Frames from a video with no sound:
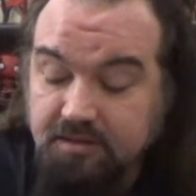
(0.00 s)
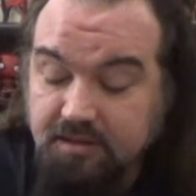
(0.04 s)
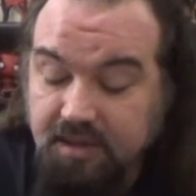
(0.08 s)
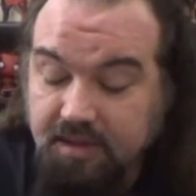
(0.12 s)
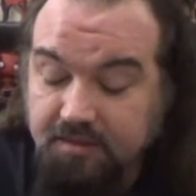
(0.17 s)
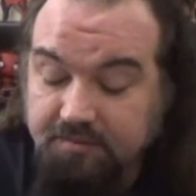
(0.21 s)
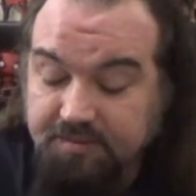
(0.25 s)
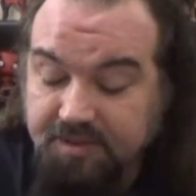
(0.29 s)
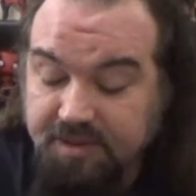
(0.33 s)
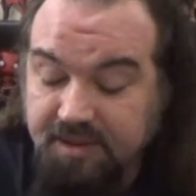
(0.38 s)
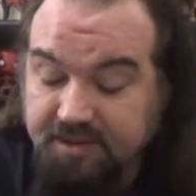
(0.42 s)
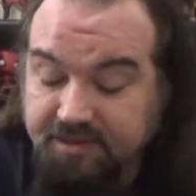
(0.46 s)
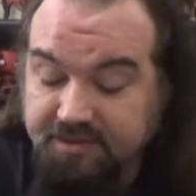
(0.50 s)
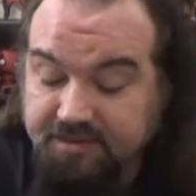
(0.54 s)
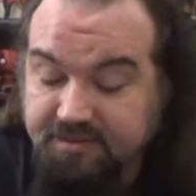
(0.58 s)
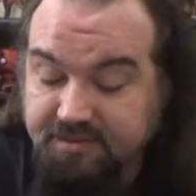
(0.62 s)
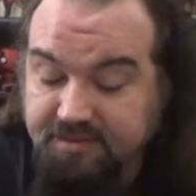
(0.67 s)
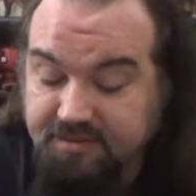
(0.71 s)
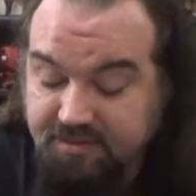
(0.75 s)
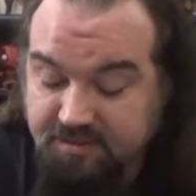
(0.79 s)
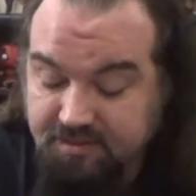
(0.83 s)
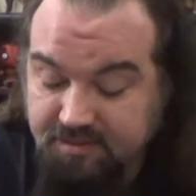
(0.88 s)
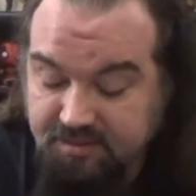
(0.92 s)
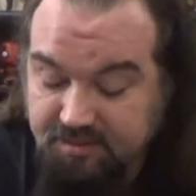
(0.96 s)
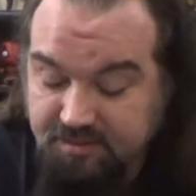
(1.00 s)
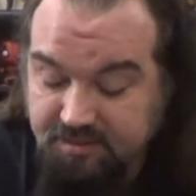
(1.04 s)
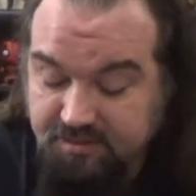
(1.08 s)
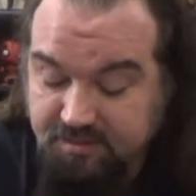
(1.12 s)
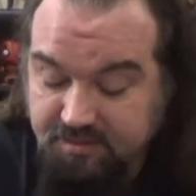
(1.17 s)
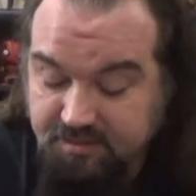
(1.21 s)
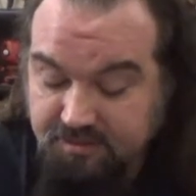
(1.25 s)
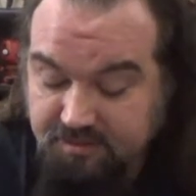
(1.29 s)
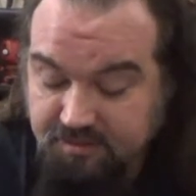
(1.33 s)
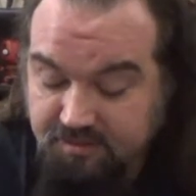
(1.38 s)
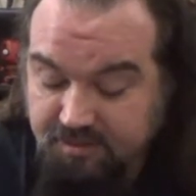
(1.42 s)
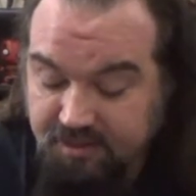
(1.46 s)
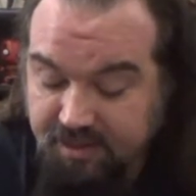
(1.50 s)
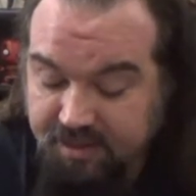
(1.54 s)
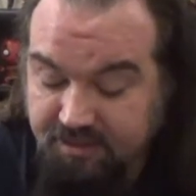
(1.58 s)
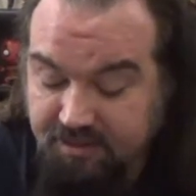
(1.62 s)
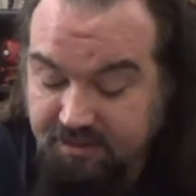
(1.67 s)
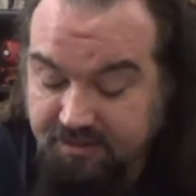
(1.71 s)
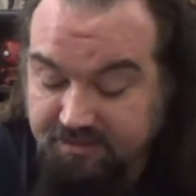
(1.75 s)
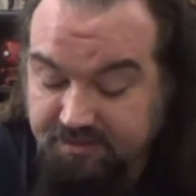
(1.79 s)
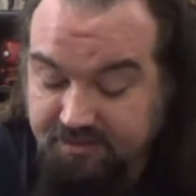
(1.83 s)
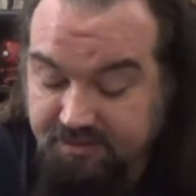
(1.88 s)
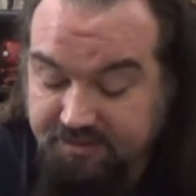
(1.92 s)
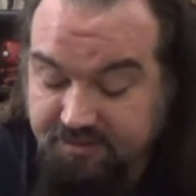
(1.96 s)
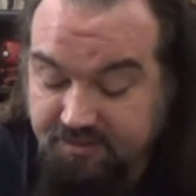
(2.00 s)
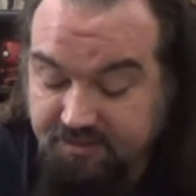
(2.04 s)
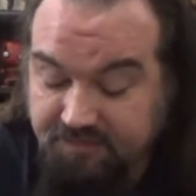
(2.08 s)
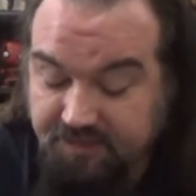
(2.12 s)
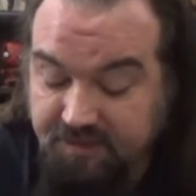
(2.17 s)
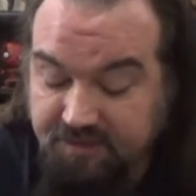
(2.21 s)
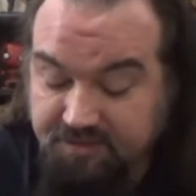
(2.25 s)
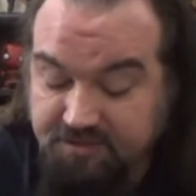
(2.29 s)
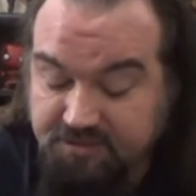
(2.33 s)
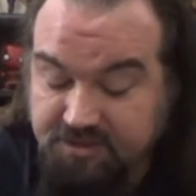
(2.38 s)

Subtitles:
But Nighthawk says if he has to